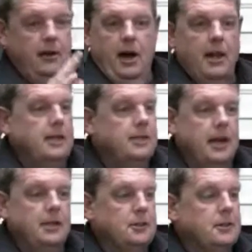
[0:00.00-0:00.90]
And in
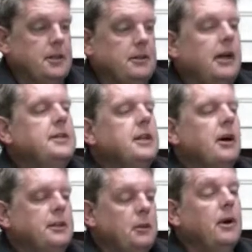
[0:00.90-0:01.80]
the end, he said,
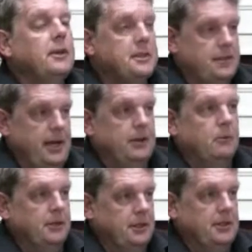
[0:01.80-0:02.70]
I do understand
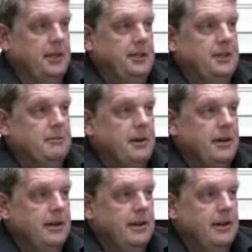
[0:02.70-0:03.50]
what you're saying to me.